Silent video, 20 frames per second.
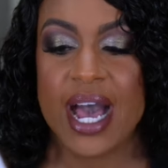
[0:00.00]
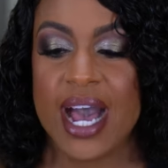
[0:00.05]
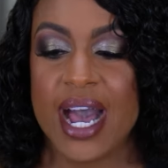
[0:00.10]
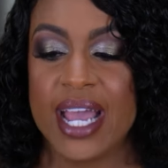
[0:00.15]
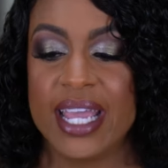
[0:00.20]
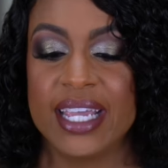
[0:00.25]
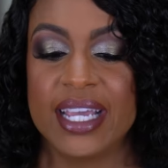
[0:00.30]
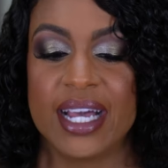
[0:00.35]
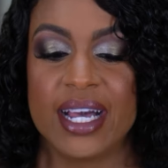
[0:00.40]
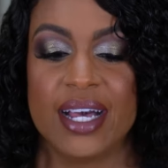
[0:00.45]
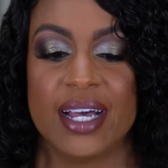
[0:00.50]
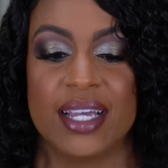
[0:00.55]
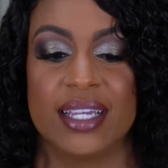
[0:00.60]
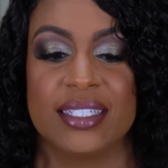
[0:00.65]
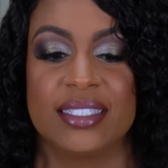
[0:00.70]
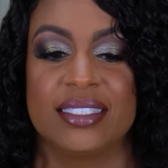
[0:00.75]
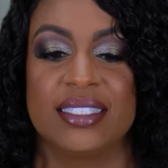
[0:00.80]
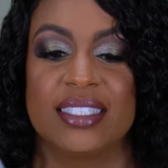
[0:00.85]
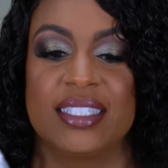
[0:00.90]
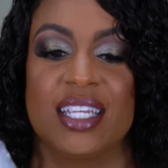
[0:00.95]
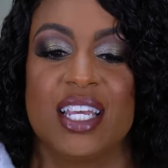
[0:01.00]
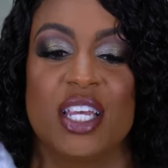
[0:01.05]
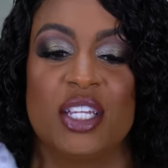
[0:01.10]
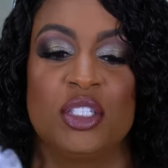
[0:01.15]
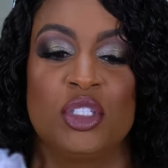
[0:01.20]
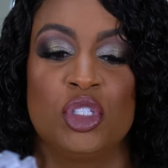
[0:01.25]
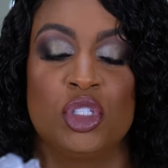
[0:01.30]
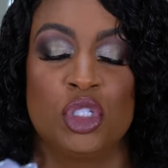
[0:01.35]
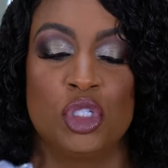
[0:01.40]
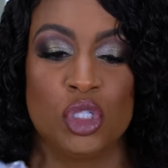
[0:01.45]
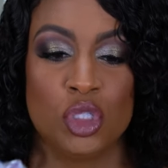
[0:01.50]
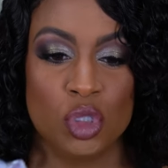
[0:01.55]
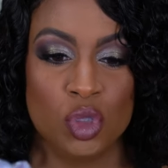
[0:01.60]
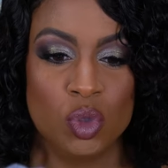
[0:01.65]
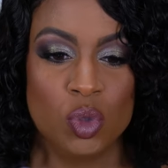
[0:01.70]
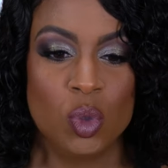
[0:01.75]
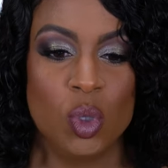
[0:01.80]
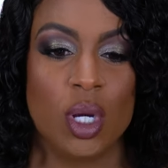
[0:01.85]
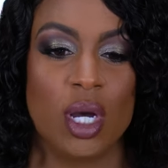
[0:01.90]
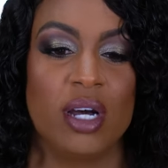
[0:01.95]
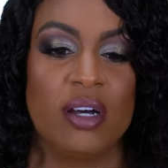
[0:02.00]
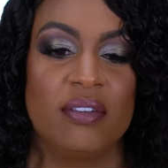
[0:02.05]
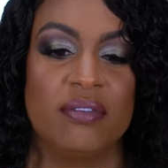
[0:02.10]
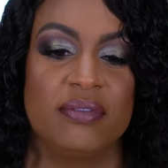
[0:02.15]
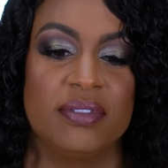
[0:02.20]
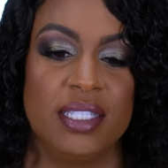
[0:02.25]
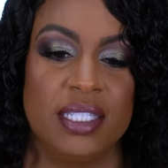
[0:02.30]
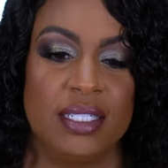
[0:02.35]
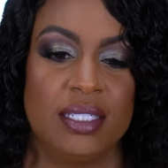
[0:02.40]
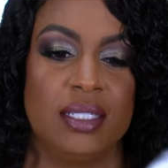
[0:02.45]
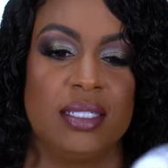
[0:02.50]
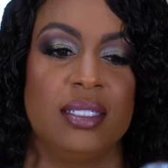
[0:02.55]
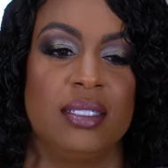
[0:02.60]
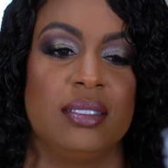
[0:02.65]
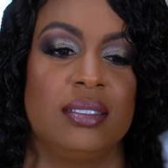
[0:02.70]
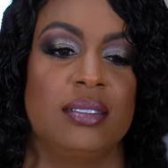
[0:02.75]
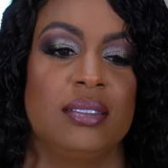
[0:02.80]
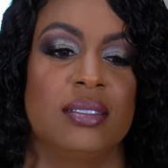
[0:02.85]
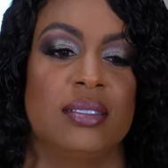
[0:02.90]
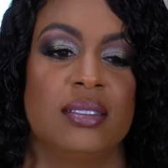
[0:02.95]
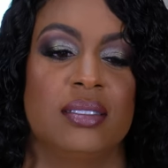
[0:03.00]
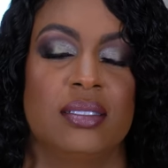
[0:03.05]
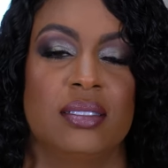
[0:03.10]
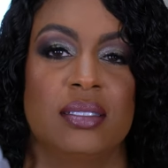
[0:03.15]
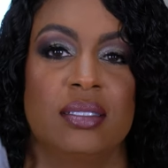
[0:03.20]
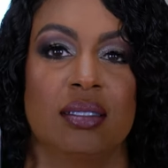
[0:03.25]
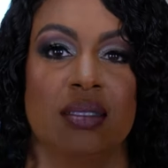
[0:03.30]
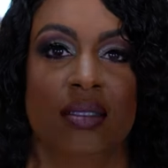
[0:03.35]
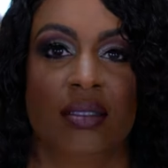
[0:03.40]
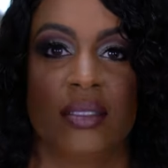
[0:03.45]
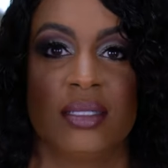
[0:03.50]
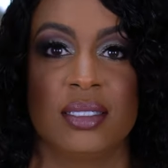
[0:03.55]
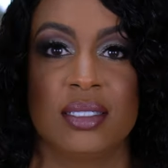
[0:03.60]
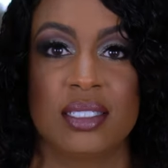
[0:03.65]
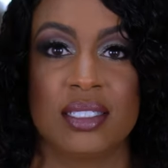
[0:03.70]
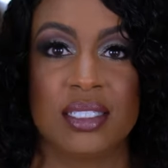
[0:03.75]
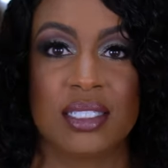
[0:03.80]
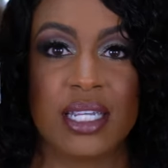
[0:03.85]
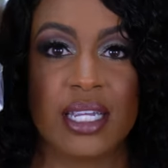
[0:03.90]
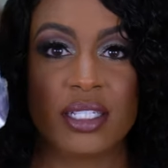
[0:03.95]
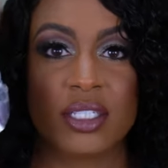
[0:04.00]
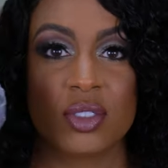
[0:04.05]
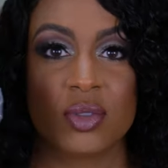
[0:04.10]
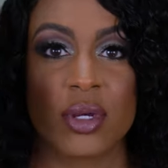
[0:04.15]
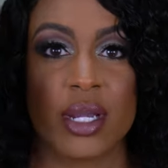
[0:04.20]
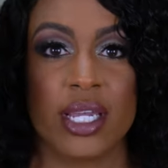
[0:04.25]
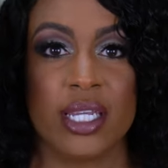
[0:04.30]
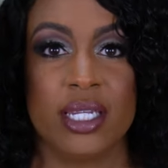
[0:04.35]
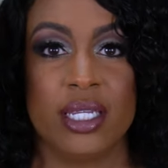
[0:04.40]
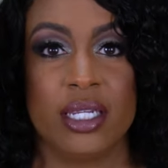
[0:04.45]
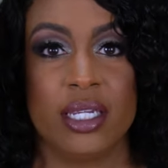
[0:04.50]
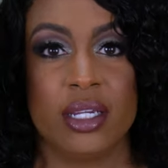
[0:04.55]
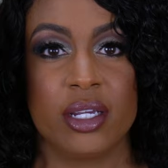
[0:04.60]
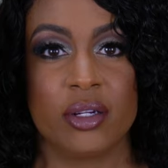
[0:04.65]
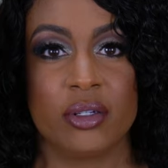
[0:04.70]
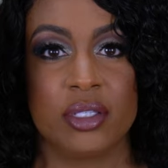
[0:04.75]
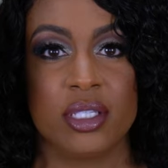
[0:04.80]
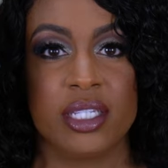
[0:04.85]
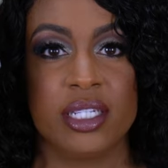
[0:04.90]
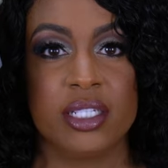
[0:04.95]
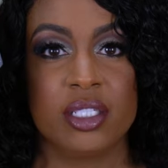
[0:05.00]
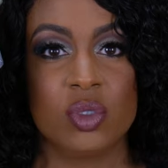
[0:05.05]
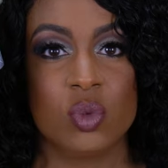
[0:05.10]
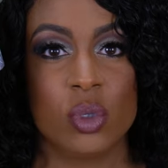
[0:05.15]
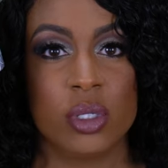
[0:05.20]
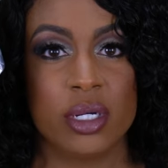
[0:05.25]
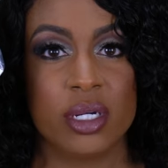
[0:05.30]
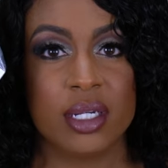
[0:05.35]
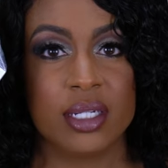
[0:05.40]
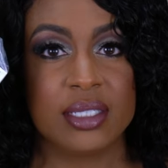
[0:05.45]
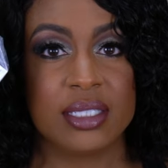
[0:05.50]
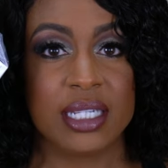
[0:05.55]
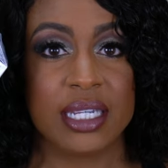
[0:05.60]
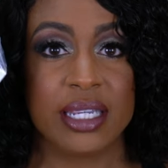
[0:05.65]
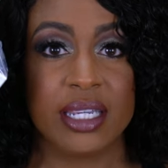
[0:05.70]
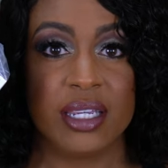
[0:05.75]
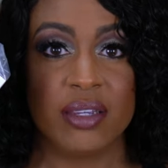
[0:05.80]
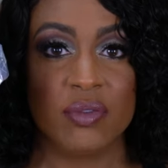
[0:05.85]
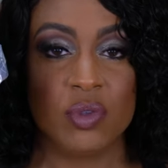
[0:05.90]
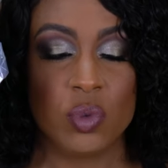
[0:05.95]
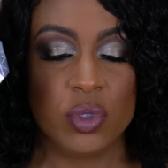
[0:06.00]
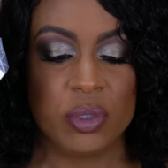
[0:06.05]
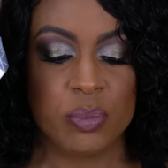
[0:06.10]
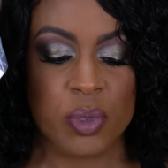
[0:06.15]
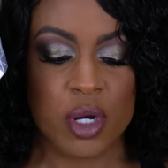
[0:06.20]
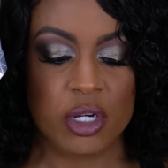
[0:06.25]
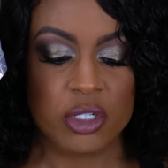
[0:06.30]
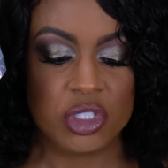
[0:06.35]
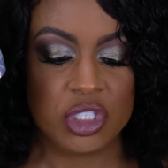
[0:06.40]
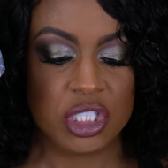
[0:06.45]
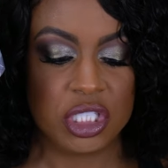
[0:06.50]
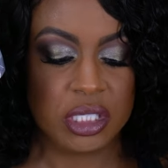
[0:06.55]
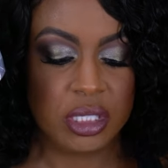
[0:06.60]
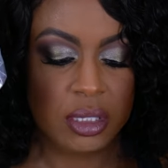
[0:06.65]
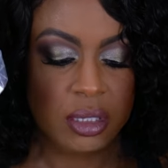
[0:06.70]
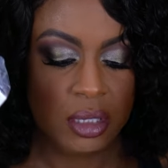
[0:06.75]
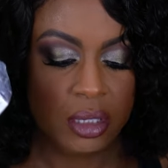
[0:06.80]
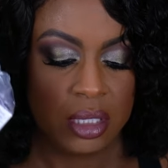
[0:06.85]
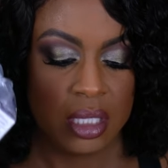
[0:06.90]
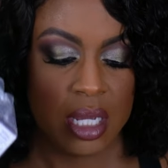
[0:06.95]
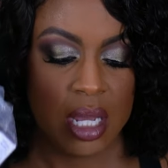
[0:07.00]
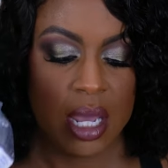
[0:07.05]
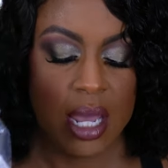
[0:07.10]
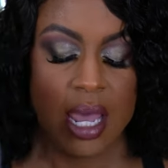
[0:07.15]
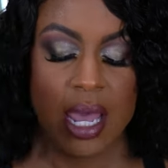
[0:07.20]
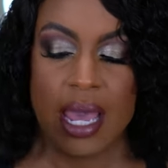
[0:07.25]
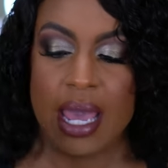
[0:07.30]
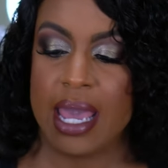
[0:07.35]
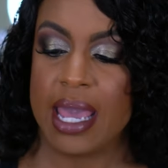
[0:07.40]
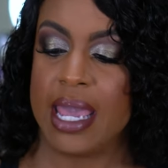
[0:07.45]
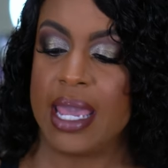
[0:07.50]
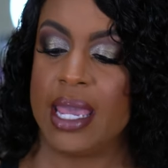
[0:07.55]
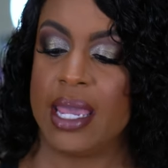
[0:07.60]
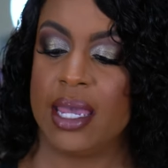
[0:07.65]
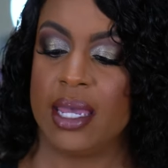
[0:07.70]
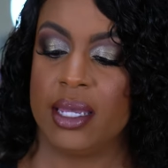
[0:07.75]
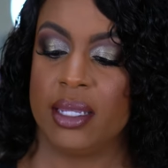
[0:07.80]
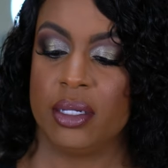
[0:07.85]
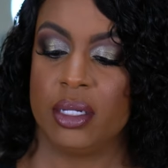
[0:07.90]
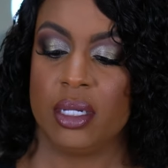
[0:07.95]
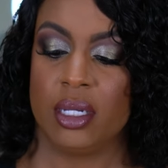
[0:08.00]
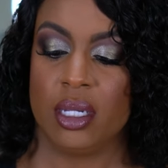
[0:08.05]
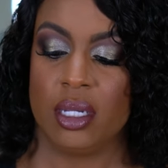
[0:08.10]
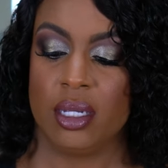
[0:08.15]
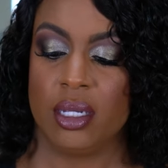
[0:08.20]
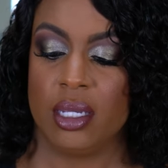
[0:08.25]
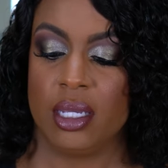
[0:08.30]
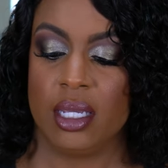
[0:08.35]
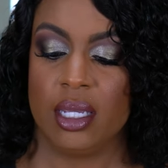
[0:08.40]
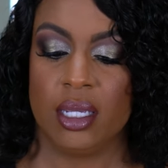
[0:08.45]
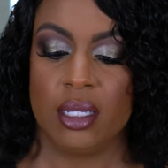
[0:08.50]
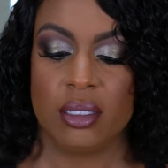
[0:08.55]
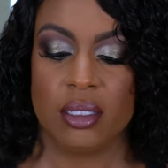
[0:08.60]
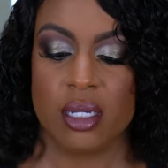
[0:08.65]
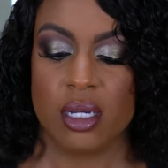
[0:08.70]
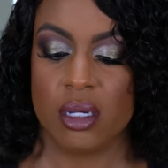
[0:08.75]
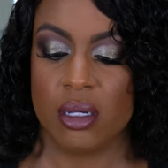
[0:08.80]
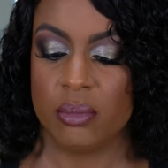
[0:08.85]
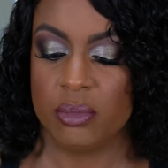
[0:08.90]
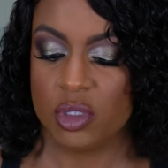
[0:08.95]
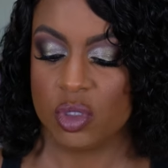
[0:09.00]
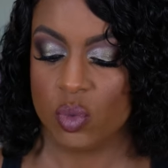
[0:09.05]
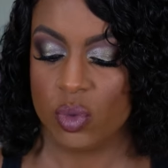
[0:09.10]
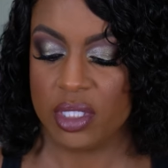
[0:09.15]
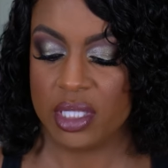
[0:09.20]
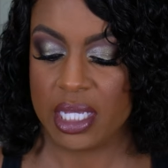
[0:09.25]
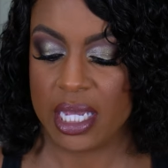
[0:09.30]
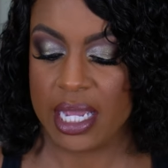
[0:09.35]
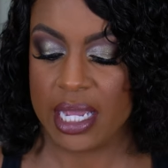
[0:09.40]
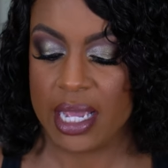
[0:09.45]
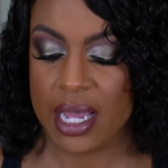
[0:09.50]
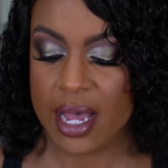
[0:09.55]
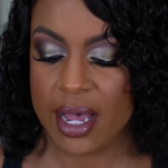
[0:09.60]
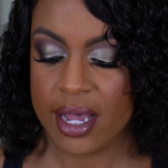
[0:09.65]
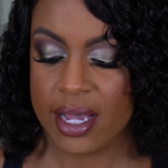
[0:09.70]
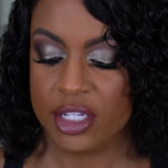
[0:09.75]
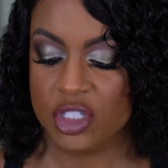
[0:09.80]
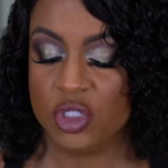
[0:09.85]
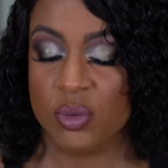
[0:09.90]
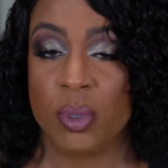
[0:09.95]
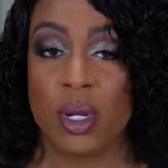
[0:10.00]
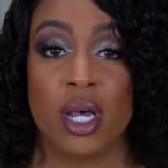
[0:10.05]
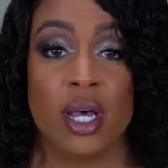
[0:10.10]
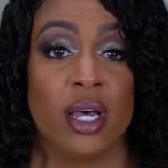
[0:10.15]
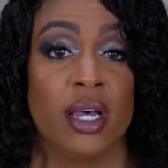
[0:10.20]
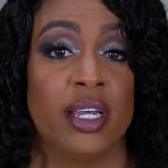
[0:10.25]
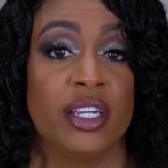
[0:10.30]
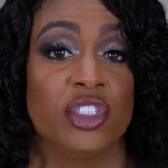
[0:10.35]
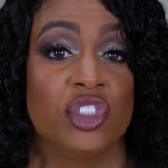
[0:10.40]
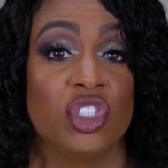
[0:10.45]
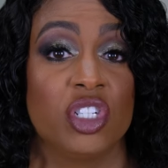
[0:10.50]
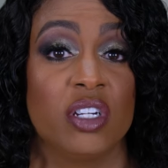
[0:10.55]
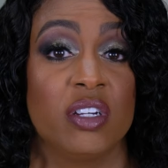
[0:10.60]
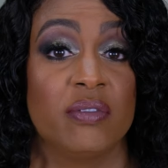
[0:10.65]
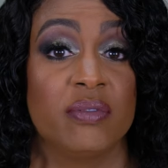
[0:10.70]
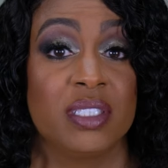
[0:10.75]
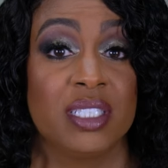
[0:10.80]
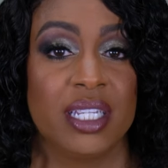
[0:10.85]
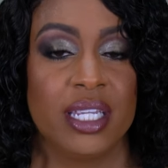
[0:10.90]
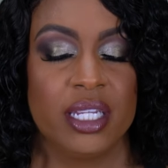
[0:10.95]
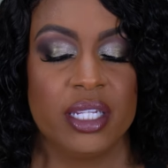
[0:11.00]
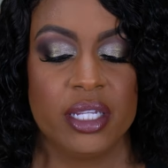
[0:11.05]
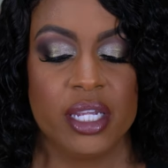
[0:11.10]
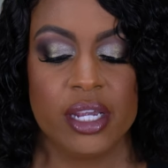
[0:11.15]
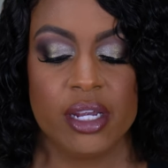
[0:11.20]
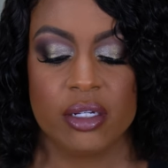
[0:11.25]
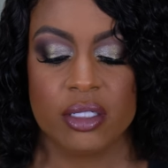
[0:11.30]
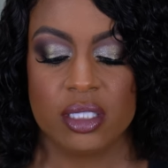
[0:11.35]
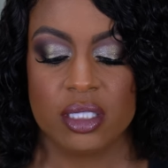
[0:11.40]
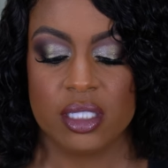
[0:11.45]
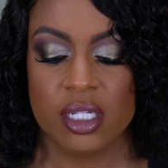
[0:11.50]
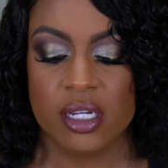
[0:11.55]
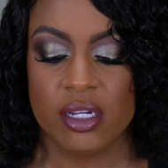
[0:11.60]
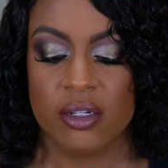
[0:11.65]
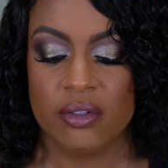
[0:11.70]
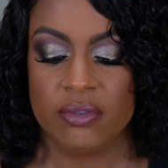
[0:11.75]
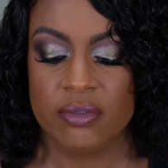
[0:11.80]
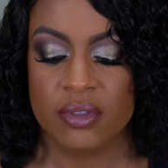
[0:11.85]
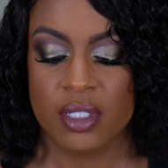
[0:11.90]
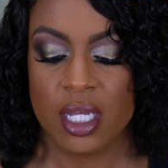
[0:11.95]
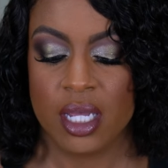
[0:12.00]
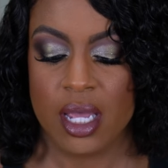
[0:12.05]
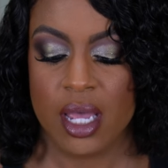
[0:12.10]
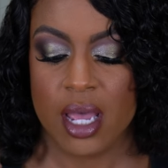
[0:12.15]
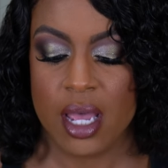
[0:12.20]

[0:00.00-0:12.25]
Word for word: I got 2 of these sets right here. This was a gift with purchase, and it comes with a hodgepodge of skincare stuff.